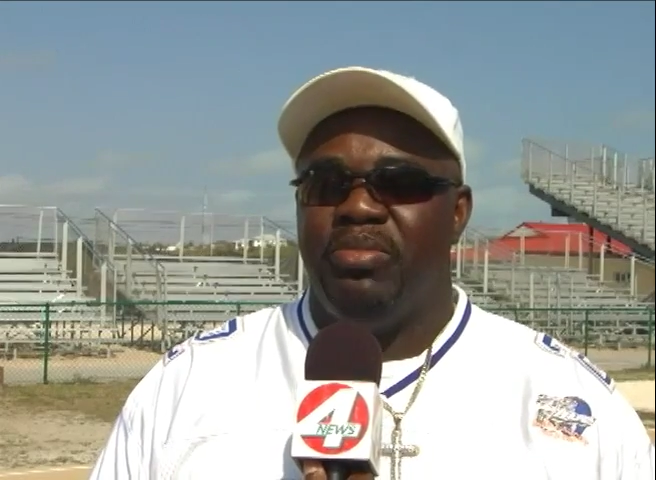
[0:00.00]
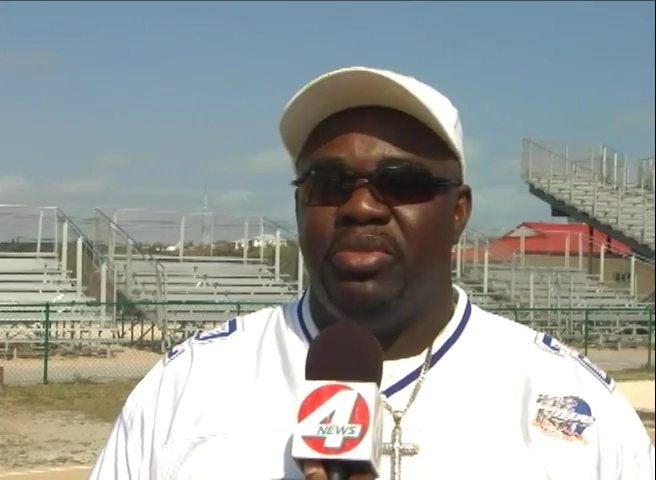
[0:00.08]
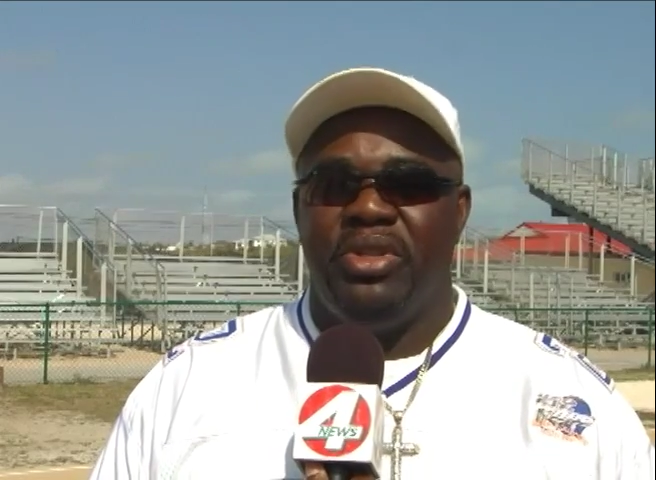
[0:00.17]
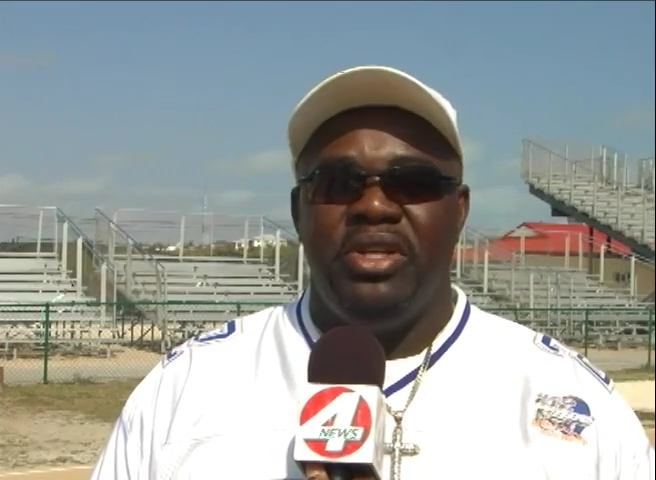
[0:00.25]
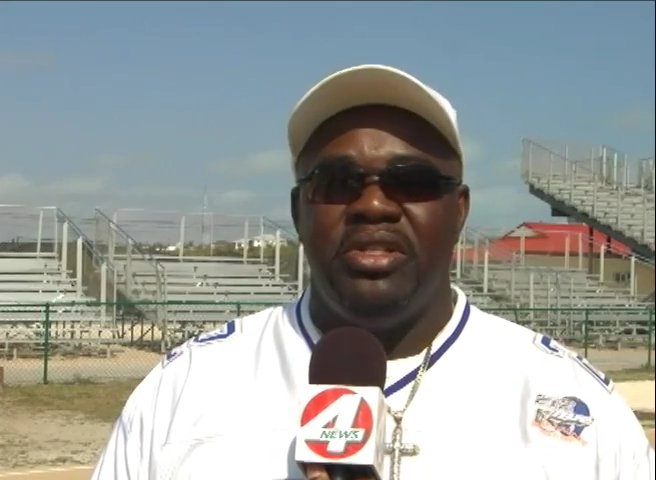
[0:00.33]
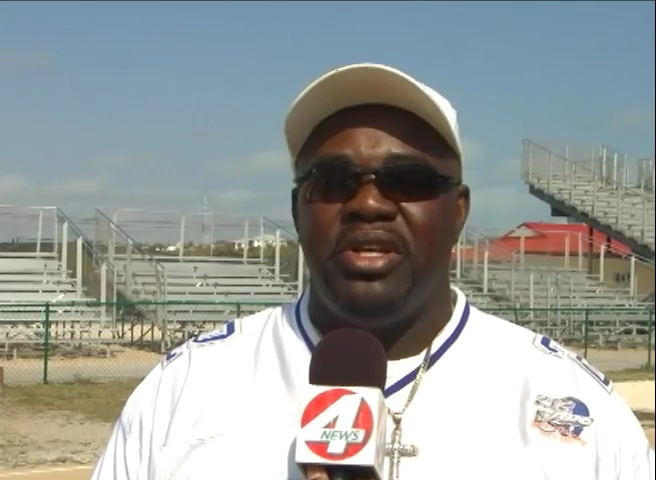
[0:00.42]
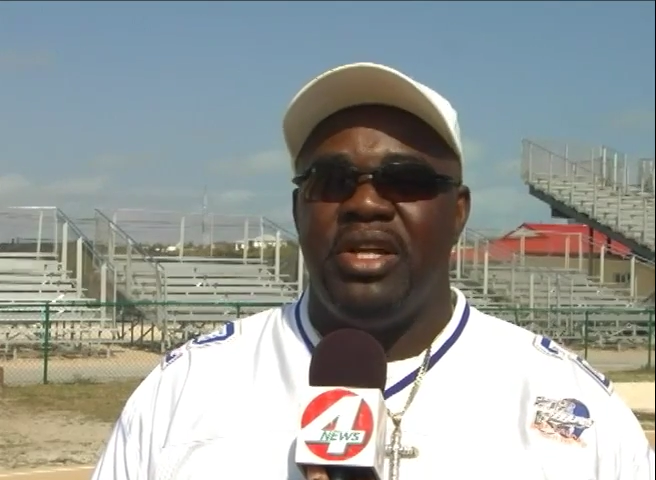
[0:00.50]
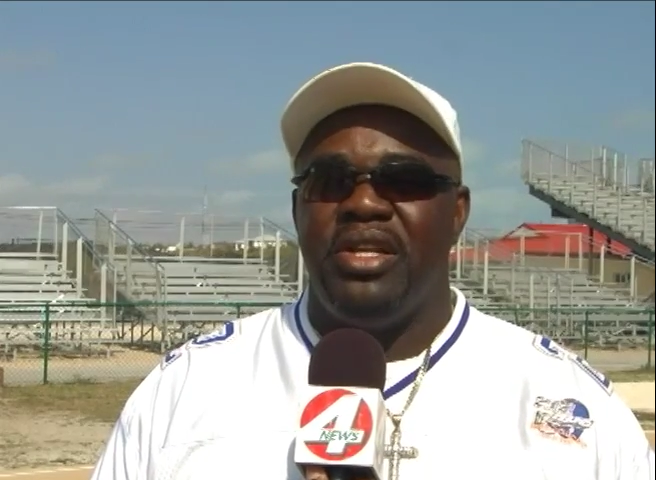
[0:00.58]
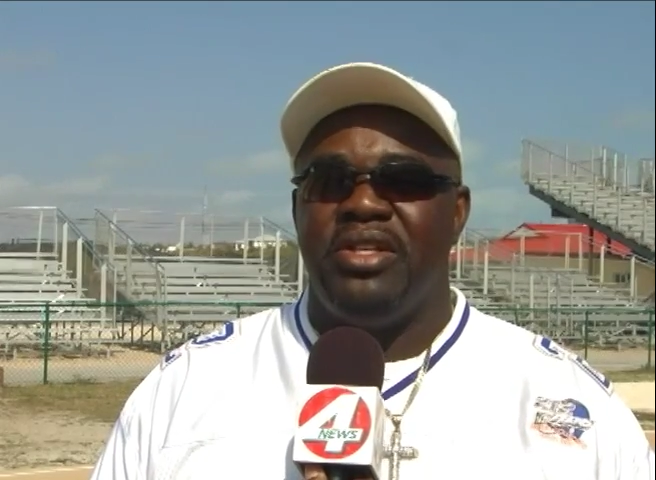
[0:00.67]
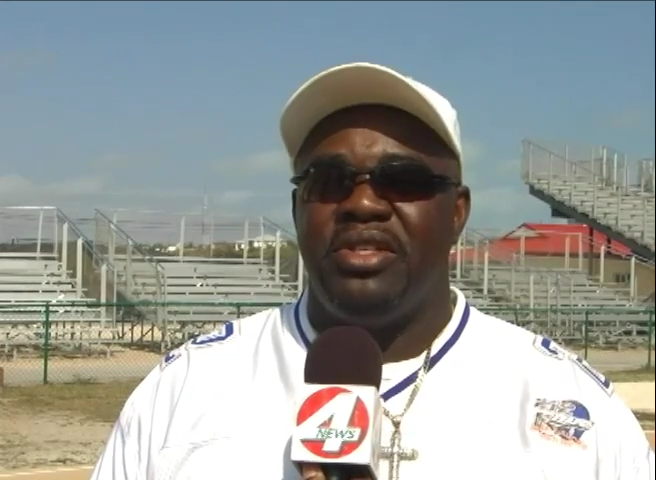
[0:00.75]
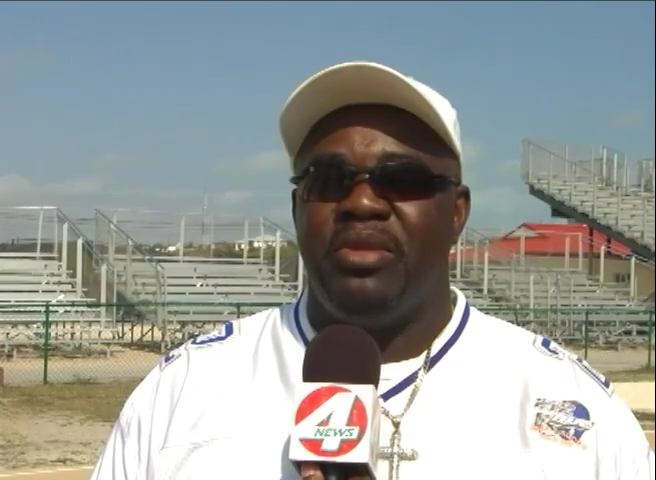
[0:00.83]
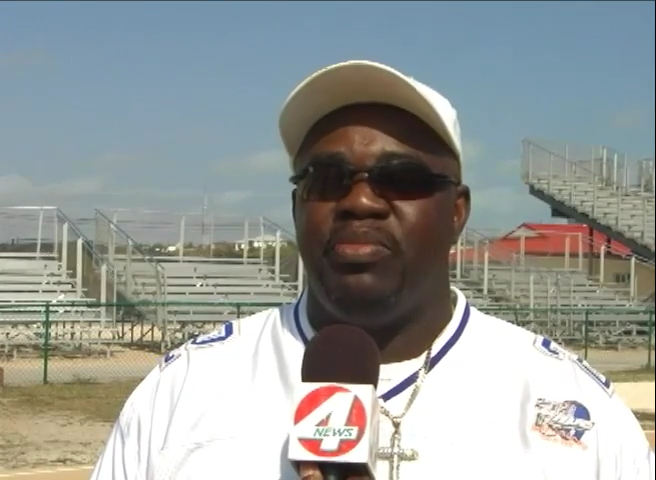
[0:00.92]
But these
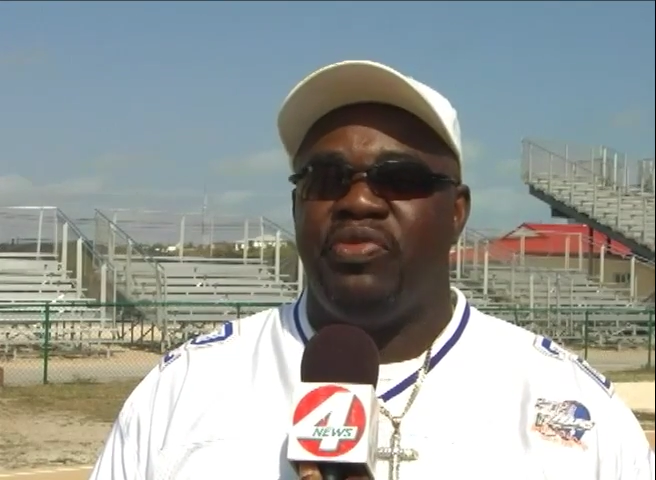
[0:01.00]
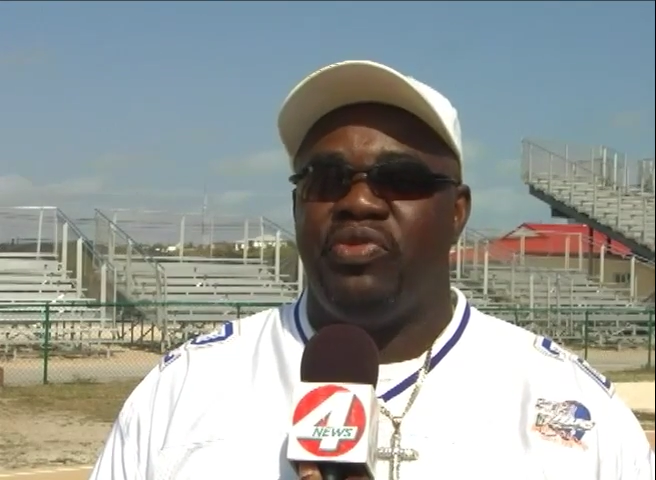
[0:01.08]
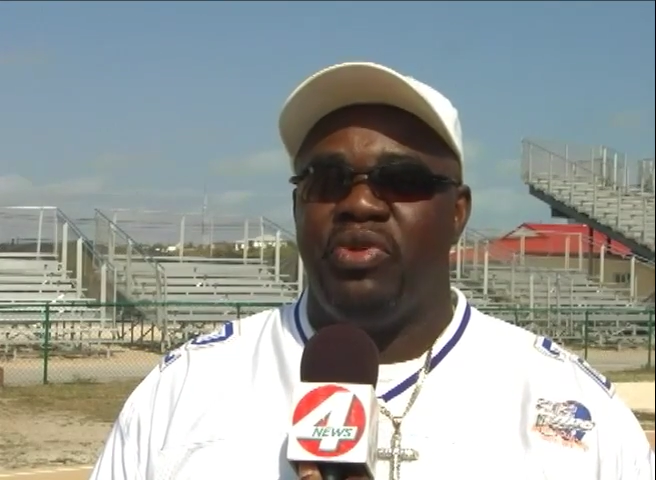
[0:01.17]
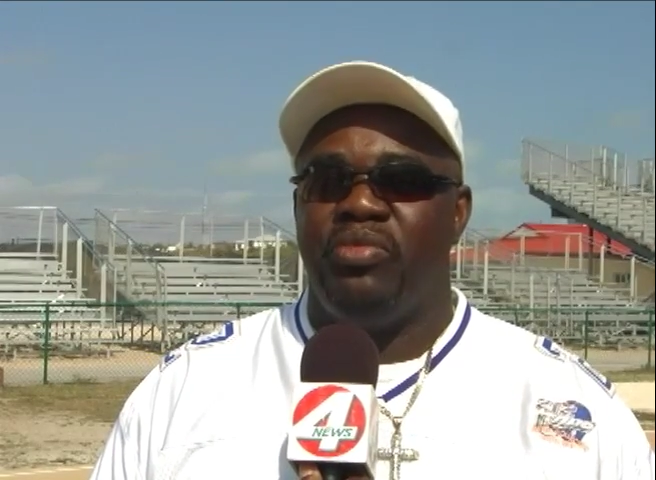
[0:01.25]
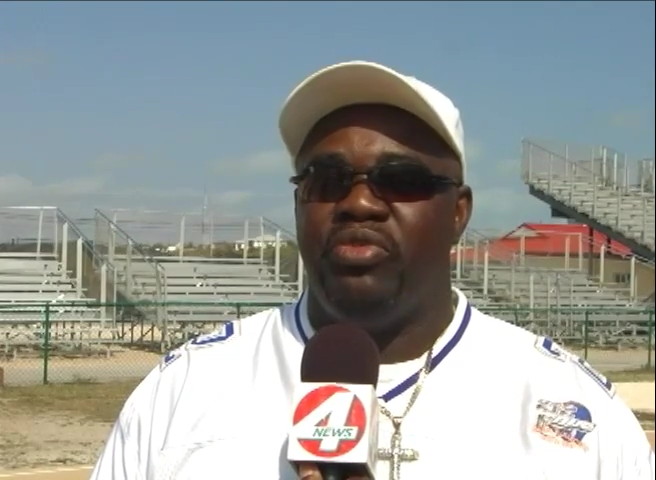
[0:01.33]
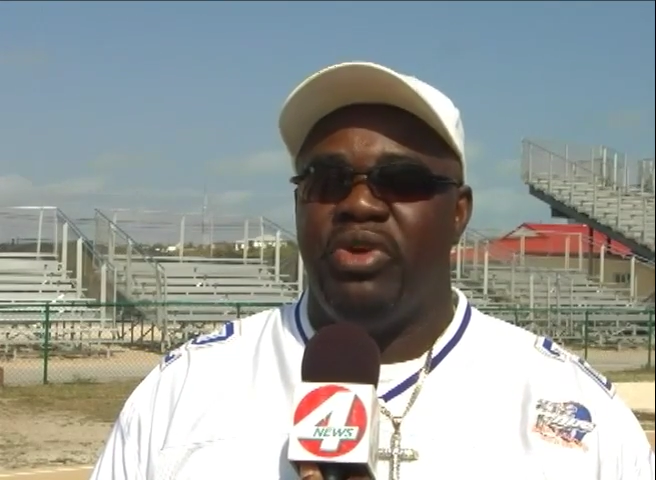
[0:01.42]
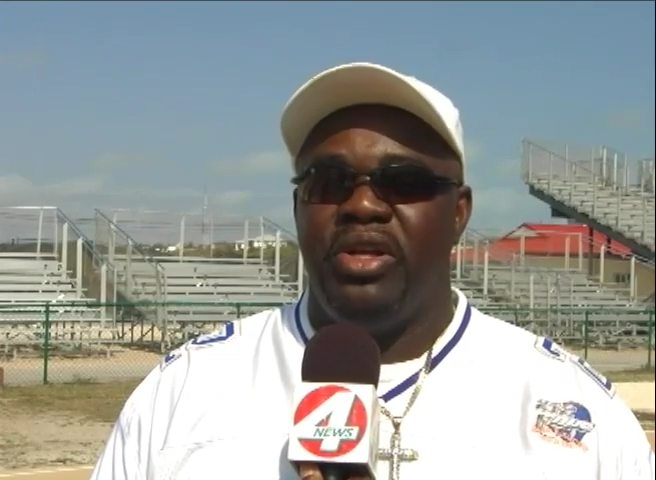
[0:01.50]
athletes had performed